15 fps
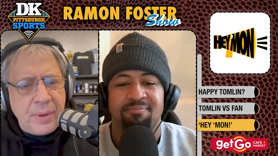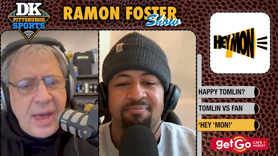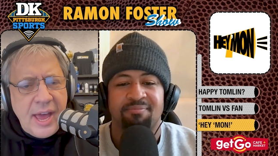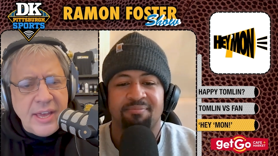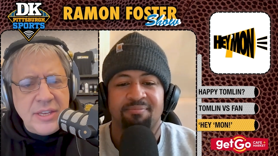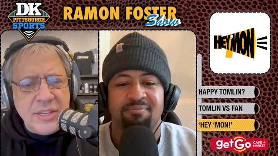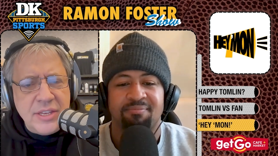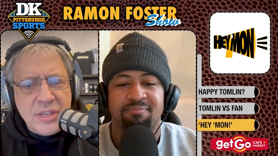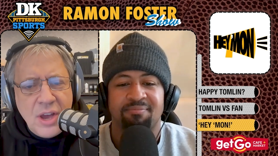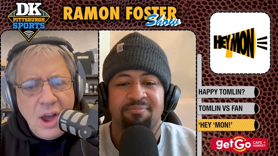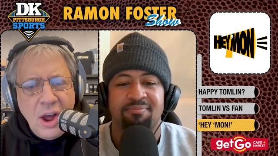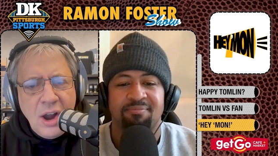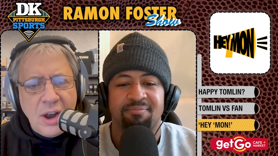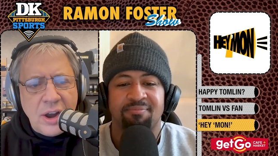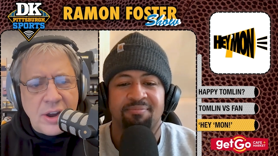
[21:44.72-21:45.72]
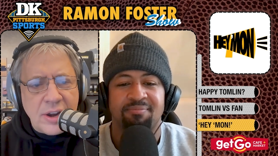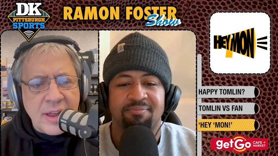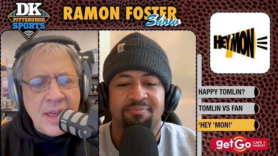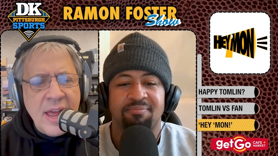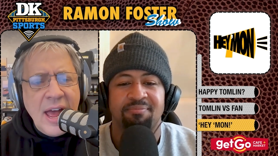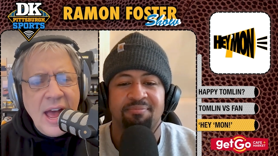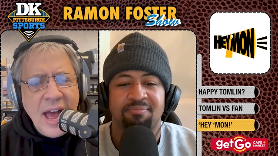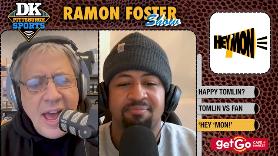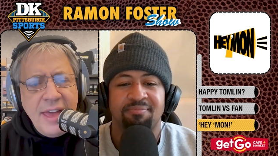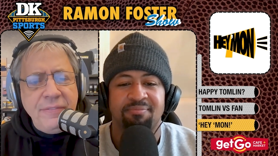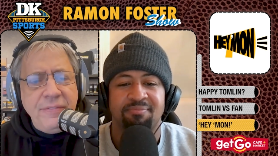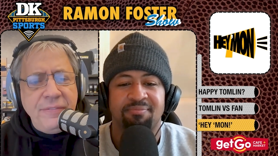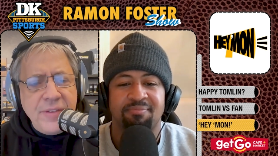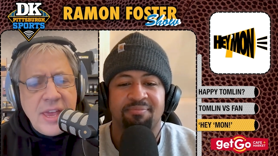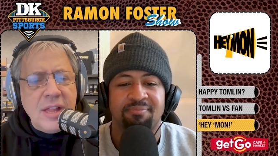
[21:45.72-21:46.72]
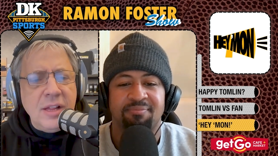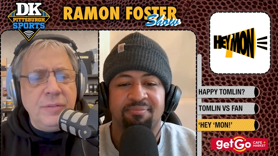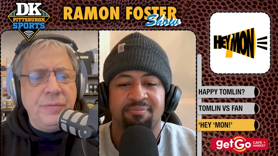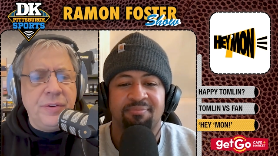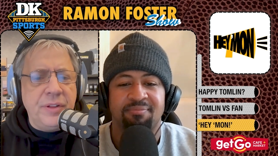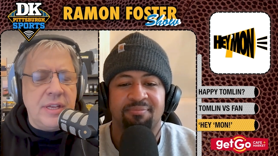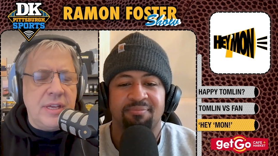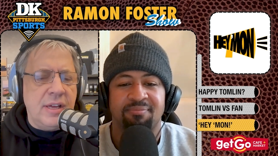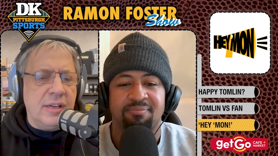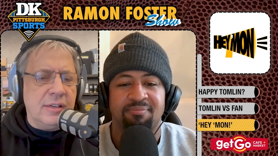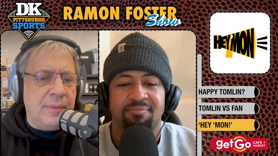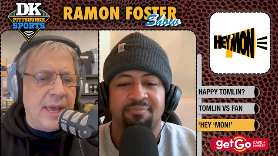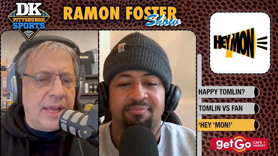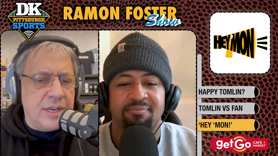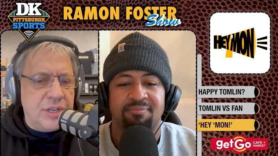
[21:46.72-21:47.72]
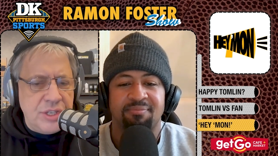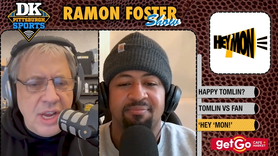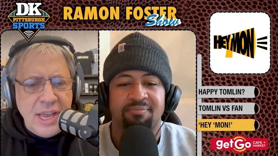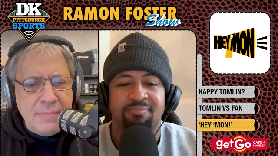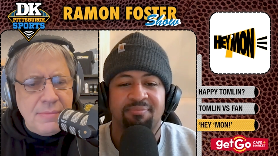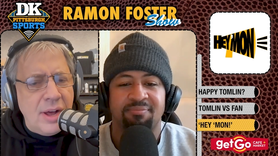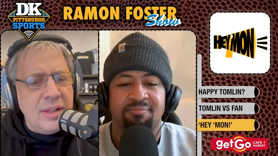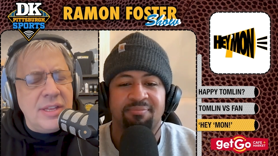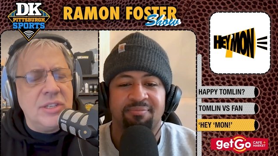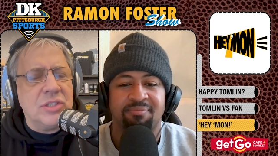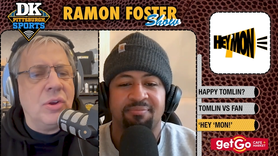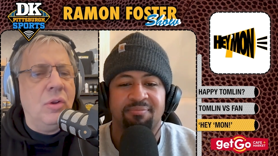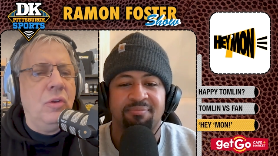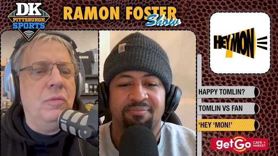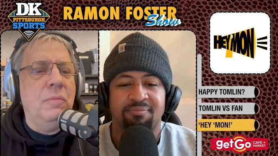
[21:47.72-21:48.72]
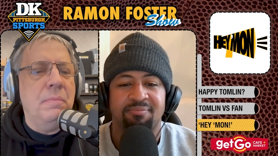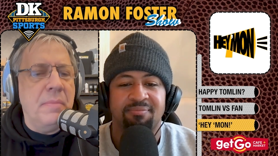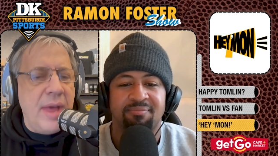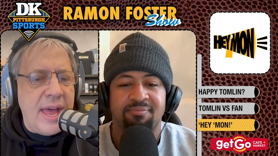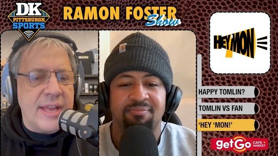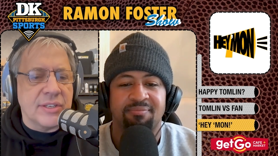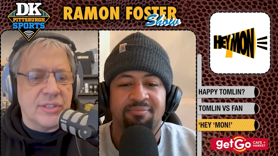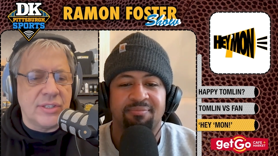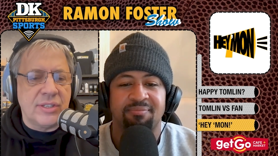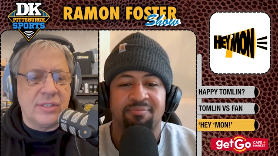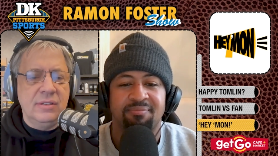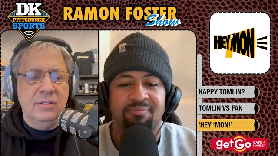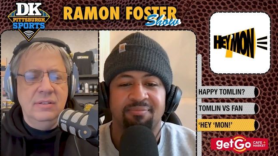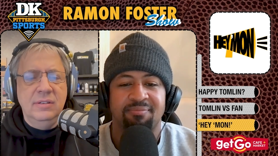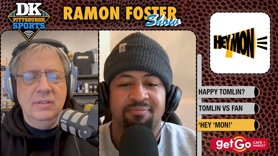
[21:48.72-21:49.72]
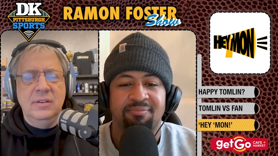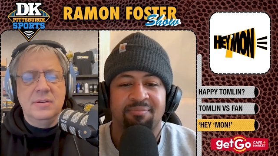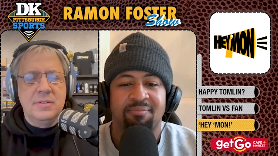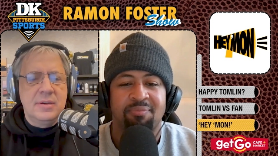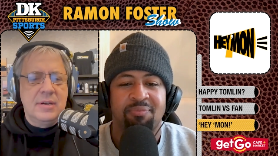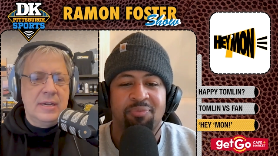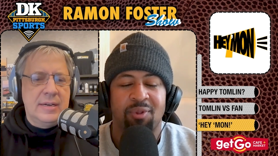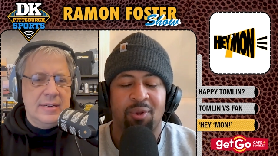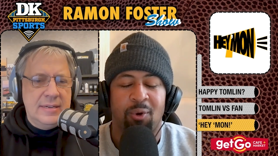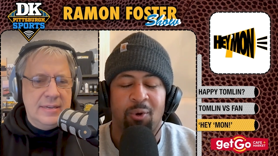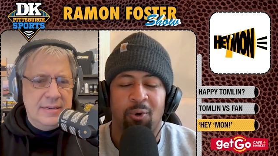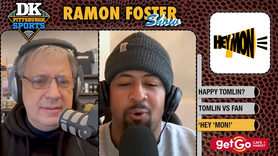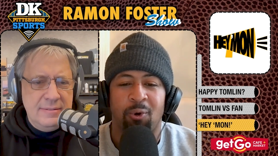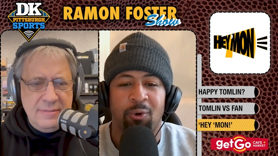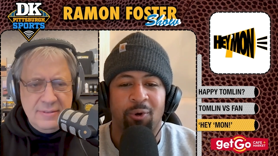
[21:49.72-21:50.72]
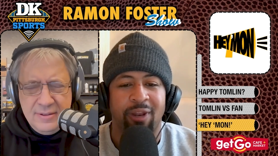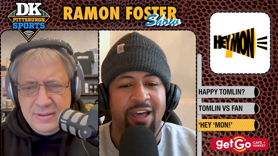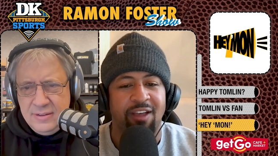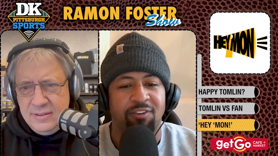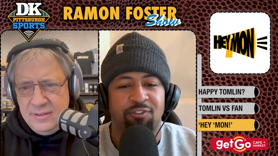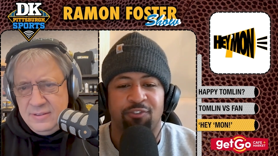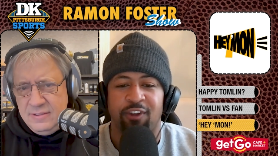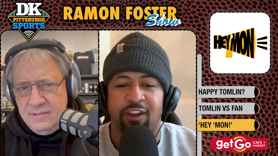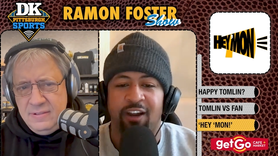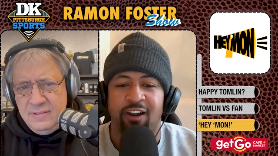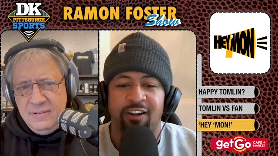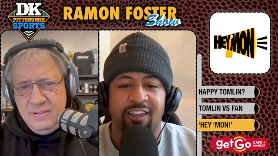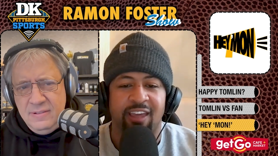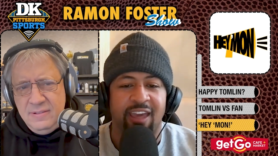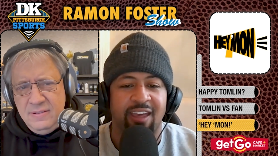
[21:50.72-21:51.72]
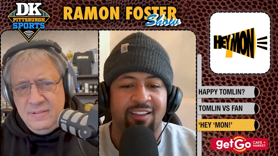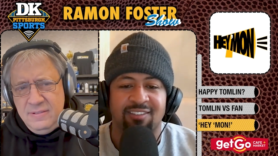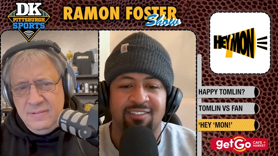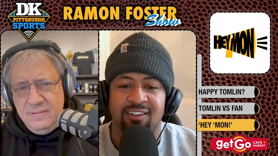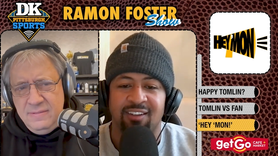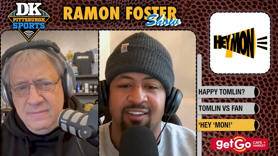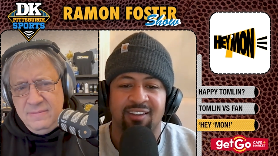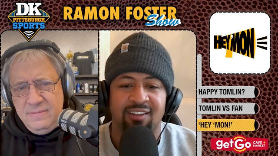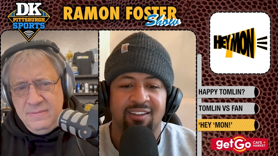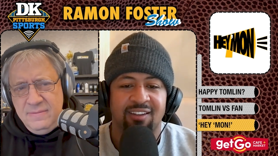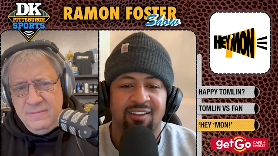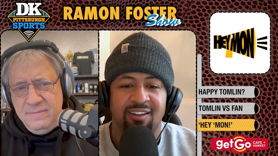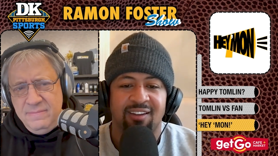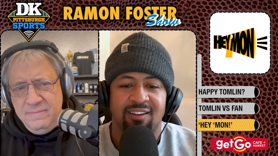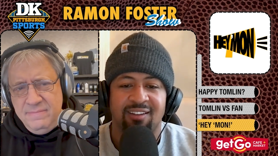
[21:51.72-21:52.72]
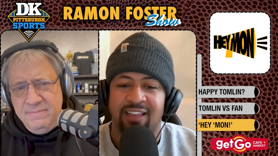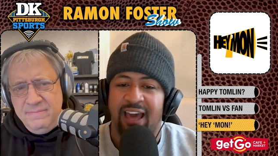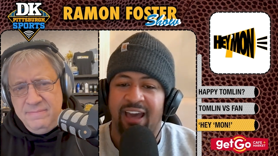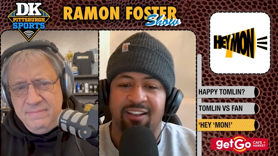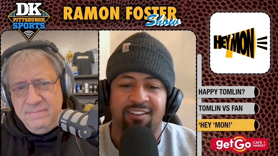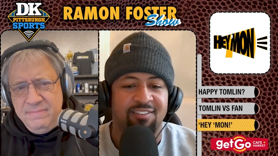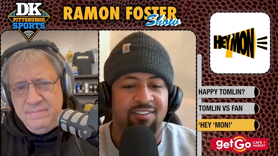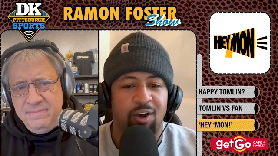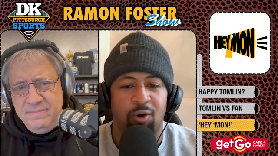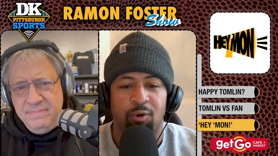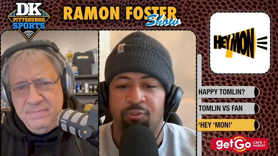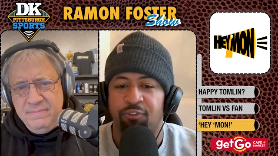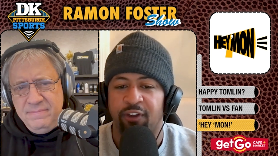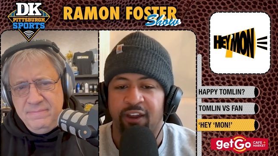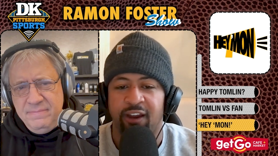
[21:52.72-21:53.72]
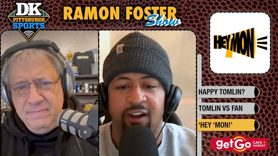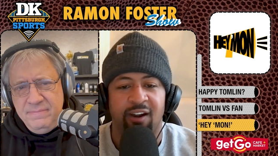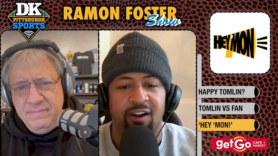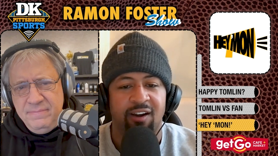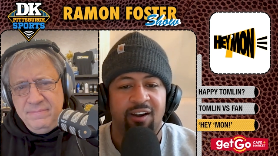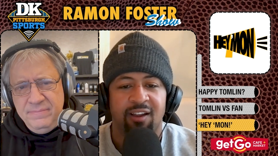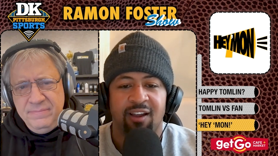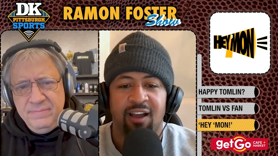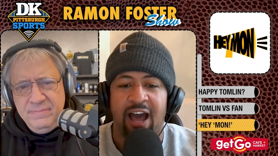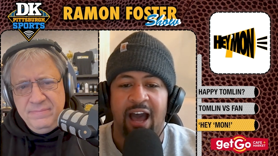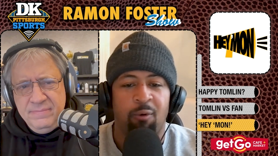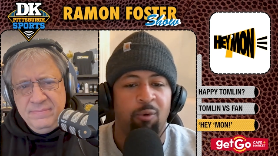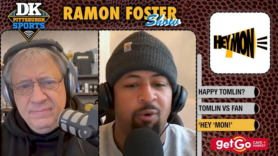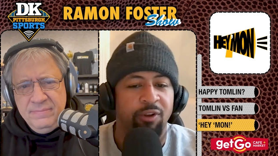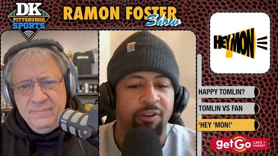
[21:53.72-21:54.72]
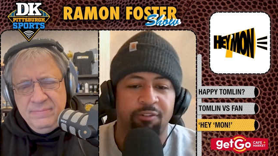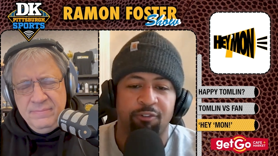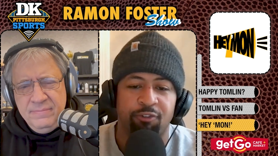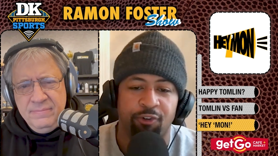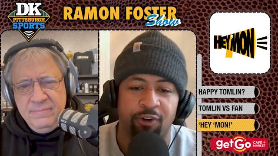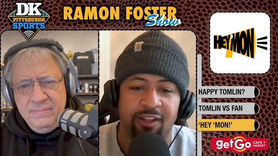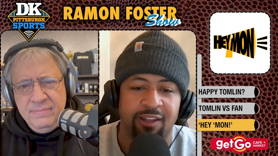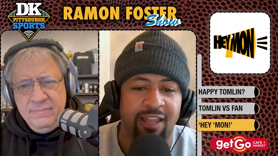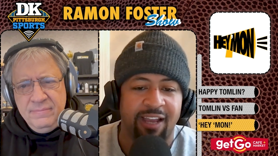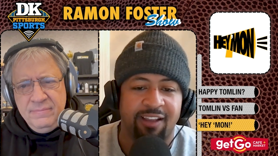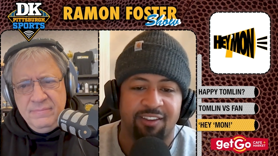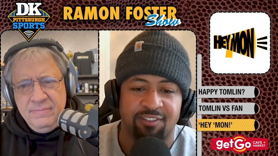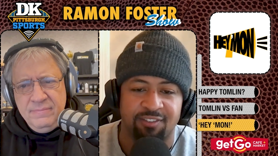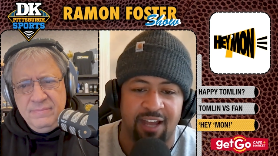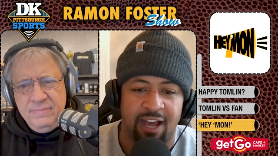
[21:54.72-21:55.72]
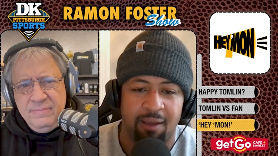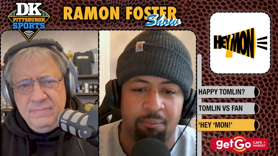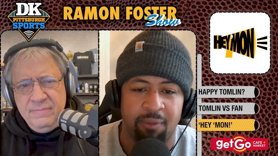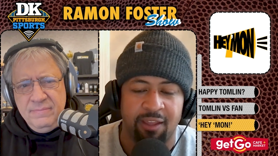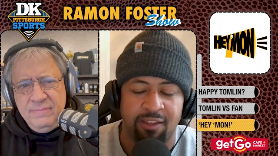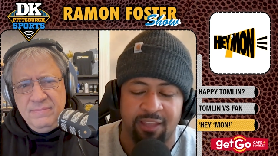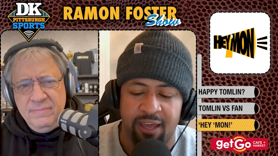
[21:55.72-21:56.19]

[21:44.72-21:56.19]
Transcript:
Speaker 1: backyard. I feel for the young man. Shame on this whole mess.
Speaker 2: Oh, that's fair, Yancey. That's so fair. I won't even front like it's not, man.